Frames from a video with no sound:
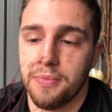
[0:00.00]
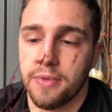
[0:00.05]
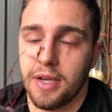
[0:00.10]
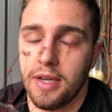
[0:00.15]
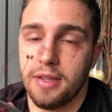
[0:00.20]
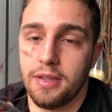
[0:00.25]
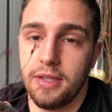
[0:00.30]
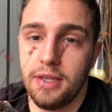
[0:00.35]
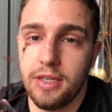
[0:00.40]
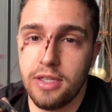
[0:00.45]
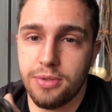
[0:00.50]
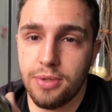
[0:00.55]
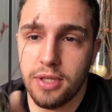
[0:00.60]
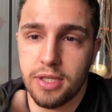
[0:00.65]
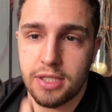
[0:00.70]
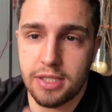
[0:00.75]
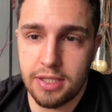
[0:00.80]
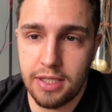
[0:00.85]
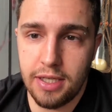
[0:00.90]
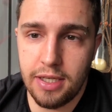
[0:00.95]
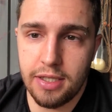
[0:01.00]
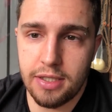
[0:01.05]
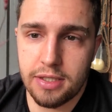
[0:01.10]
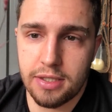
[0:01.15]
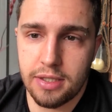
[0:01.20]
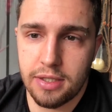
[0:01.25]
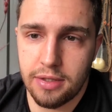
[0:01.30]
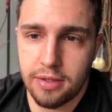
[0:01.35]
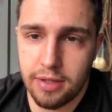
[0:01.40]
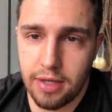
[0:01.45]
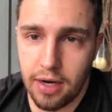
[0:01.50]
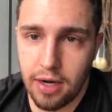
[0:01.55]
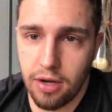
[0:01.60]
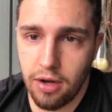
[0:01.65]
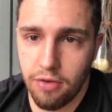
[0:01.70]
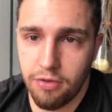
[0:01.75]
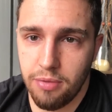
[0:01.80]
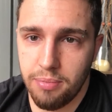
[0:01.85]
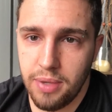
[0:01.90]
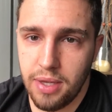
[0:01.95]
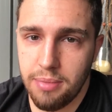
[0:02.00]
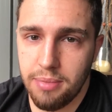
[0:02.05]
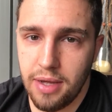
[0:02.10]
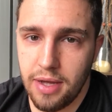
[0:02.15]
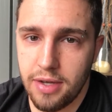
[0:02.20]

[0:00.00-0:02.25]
And these were the seeds that I got from him